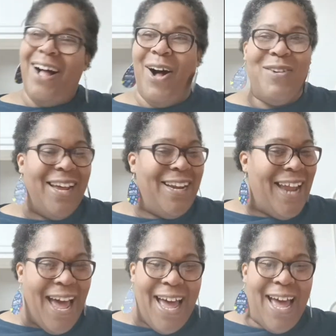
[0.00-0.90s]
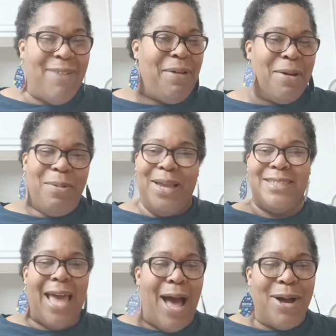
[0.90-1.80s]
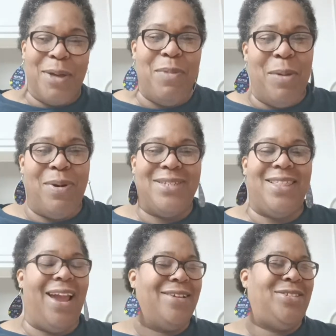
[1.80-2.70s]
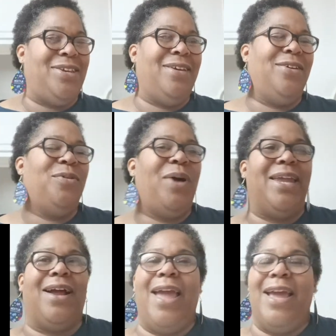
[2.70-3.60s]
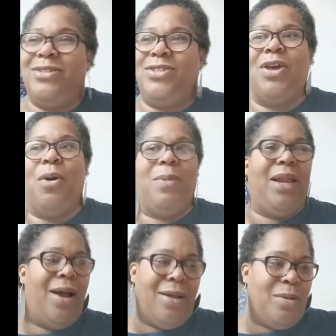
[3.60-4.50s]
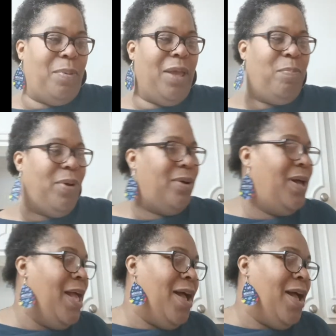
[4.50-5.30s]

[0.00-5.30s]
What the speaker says: on a live, and Queen's Alchemy was there too, and so many other people.